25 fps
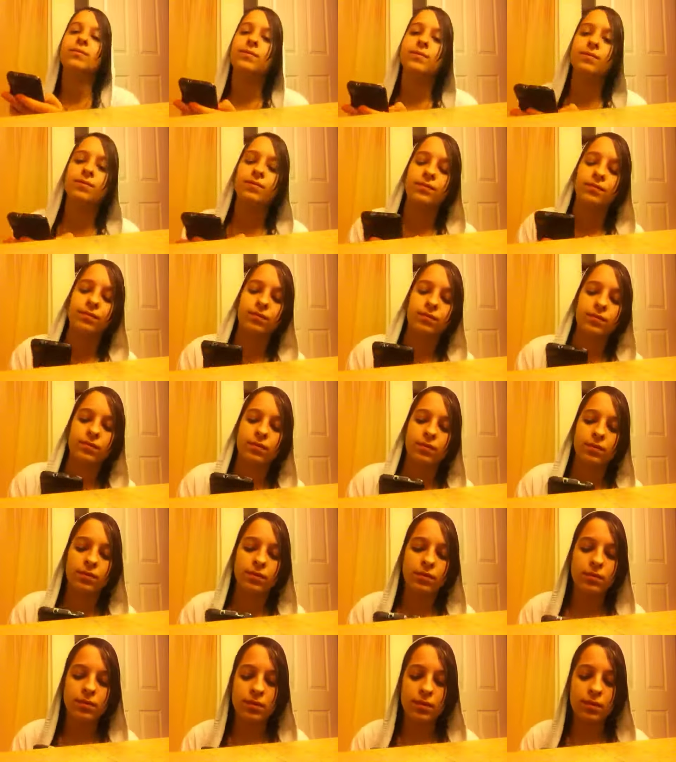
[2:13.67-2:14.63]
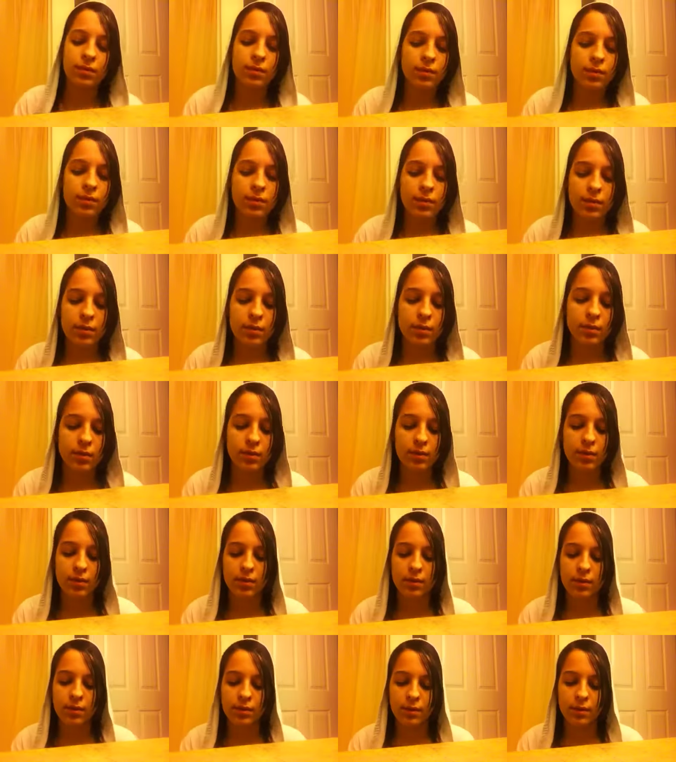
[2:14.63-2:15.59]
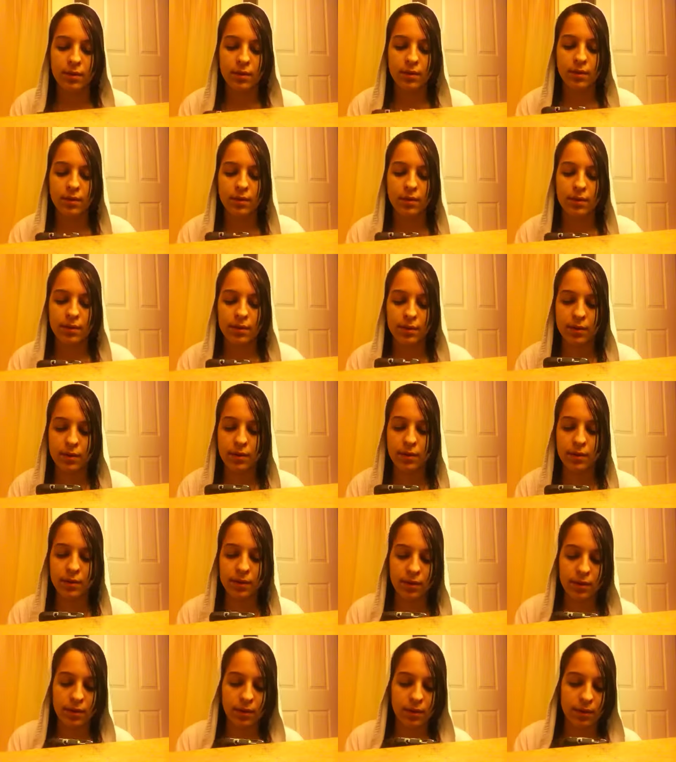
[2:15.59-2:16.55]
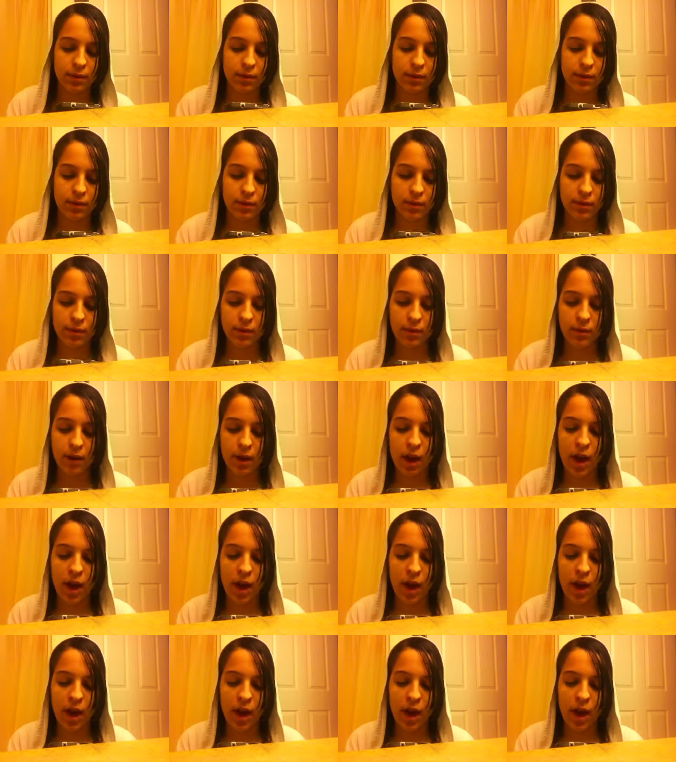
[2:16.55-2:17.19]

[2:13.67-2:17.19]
(no one is talking)